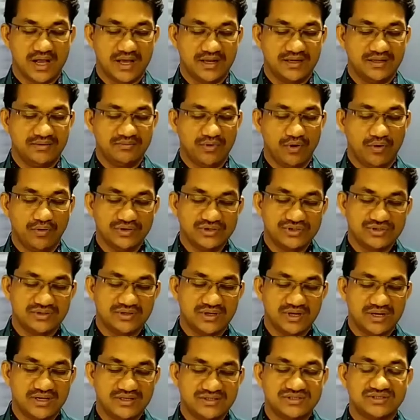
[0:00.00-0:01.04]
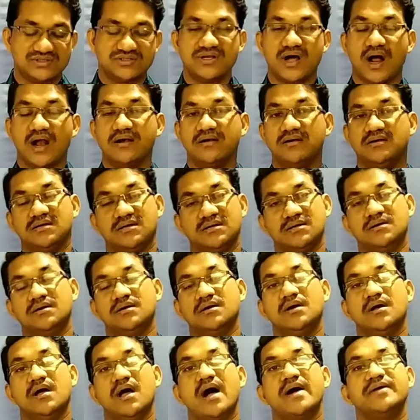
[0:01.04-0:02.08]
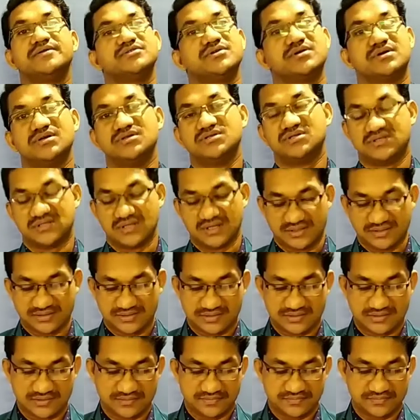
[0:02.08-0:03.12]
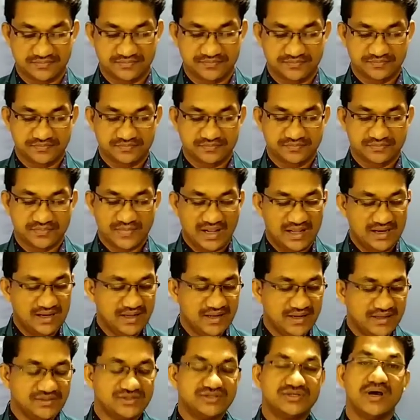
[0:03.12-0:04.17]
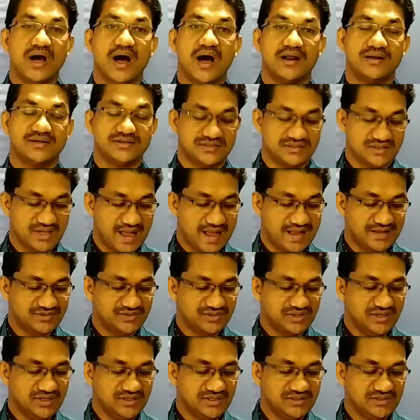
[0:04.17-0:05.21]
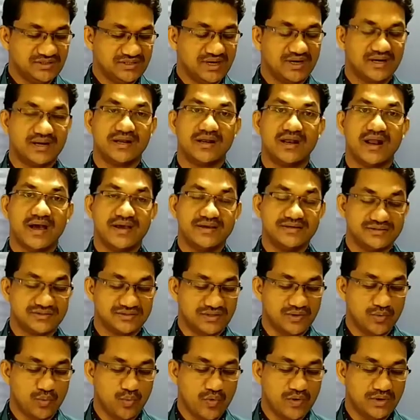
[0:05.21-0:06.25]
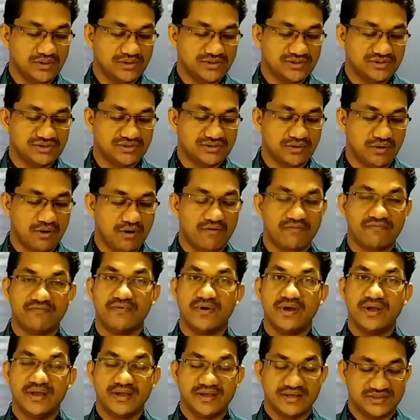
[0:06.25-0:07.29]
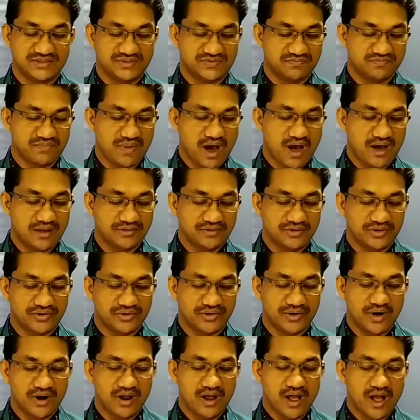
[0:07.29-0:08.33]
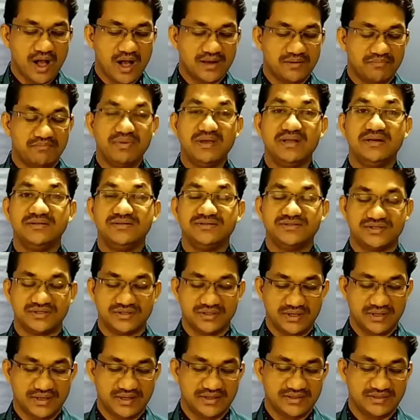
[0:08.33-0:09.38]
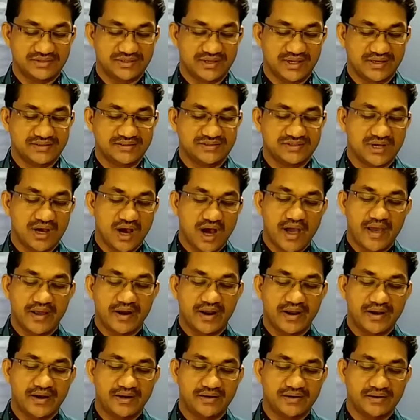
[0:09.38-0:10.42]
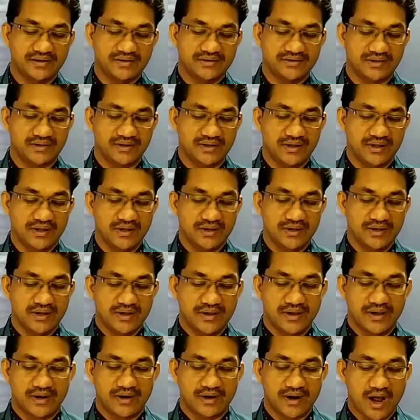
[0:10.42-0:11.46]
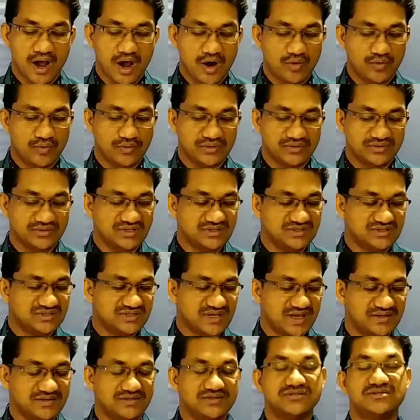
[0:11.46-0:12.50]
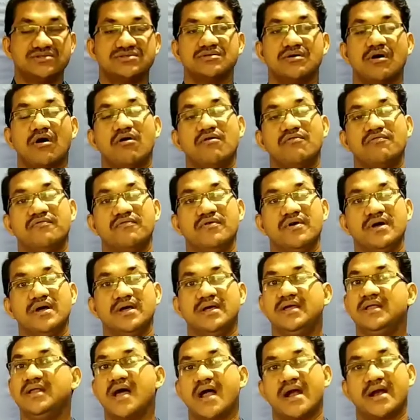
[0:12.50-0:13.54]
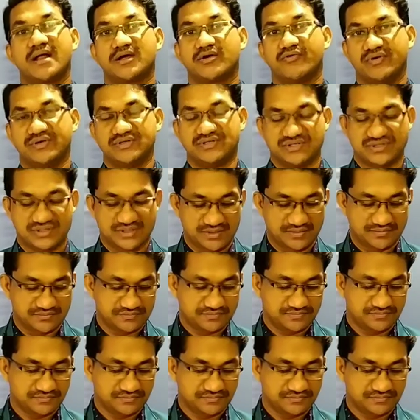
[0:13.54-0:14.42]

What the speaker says: and emotionally stunted as a result. Little Charles has internalized the worst of his mother and built his entire identity around this sense of inadequacy.